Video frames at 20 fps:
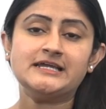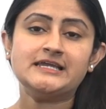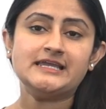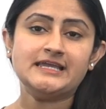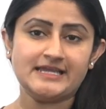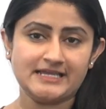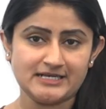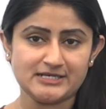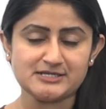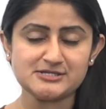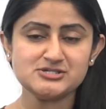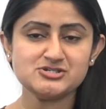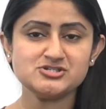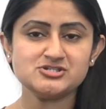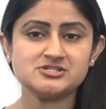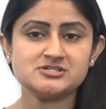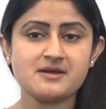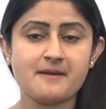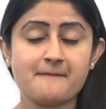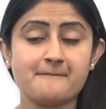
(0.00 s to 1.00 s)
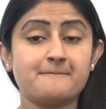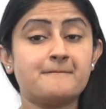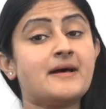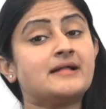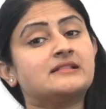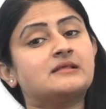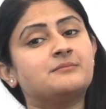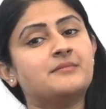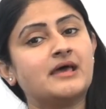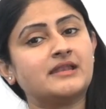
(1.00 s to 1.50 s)
English,
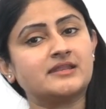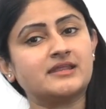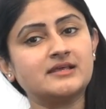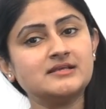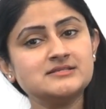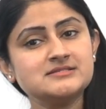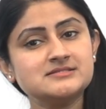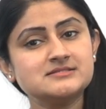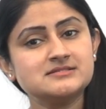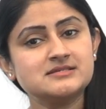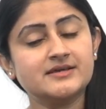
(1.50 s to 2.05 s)
Mathematics,